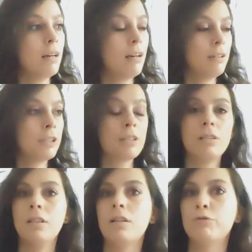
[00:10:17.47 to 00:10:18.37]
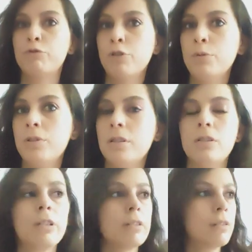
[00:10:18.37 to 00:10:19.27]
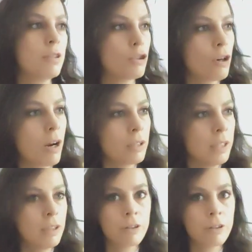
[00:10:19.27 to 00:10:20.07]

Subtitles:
You're going to see a lot of fruit. You're going to see chocolate.